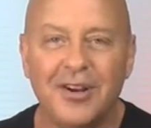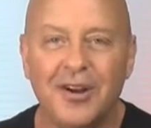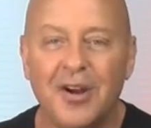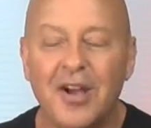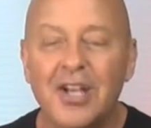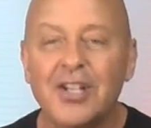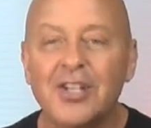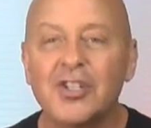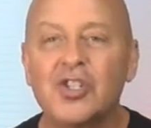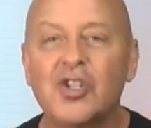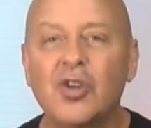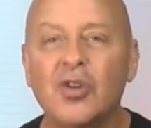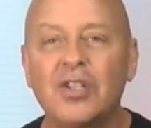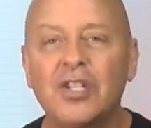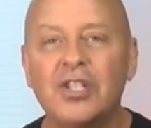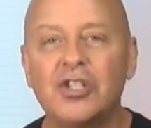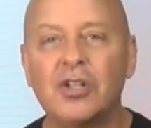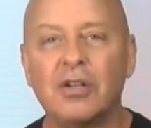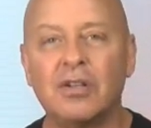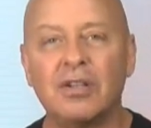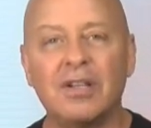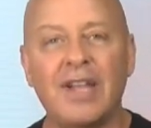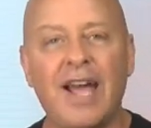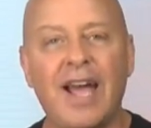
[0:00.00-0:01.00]
So that
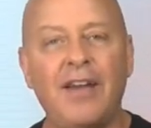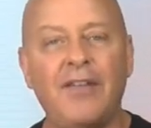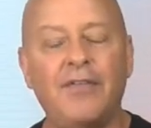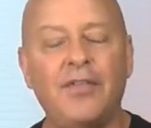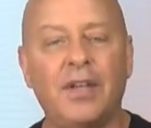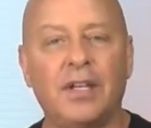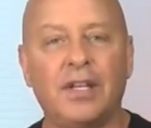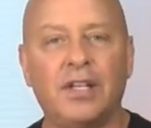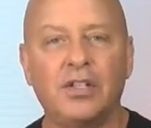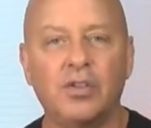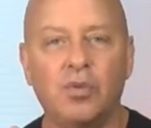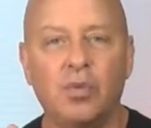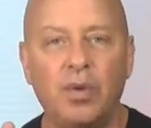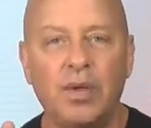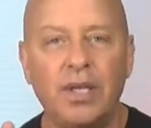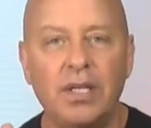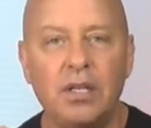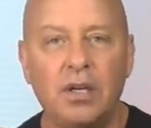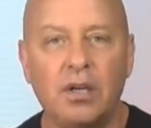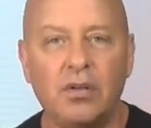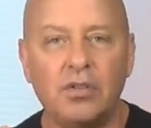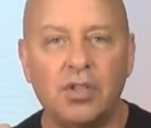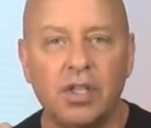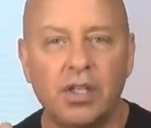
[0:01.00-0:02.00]
you're laughing, because we
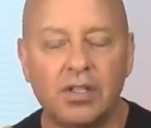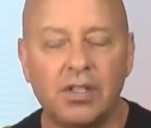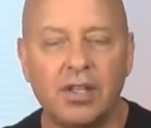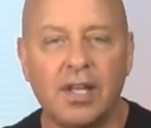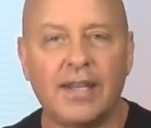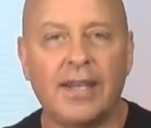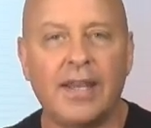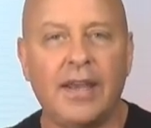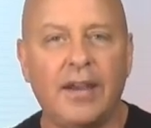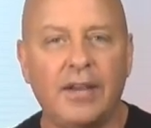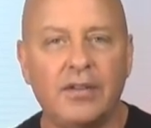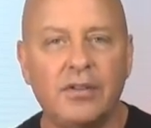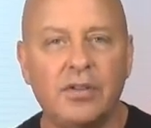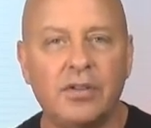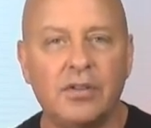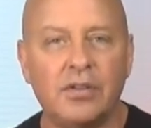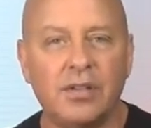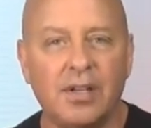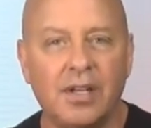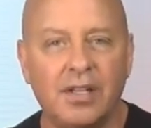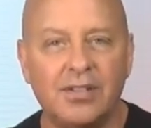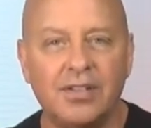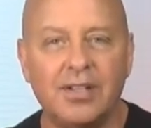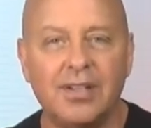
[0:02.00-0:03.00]
know, just like
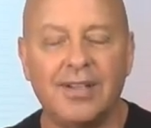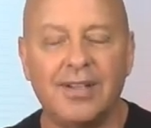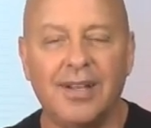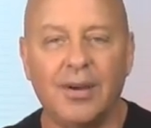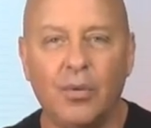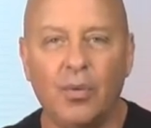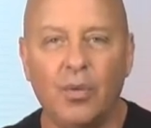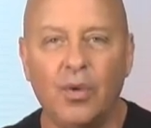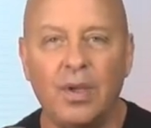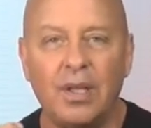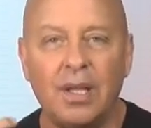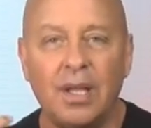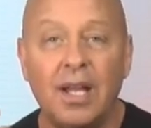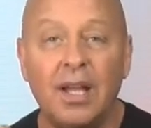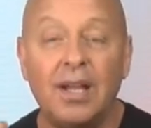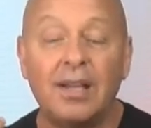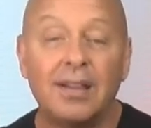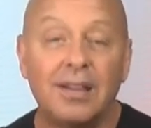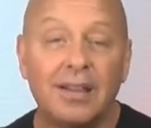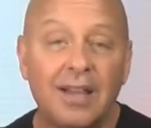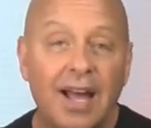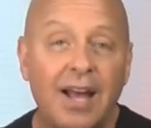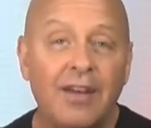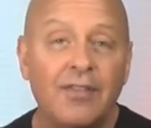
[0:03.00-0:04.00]
exercising, that
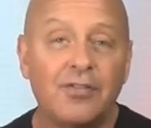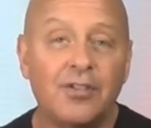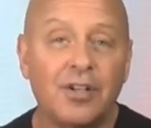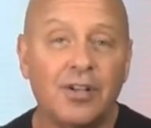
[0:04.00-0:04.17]
laughter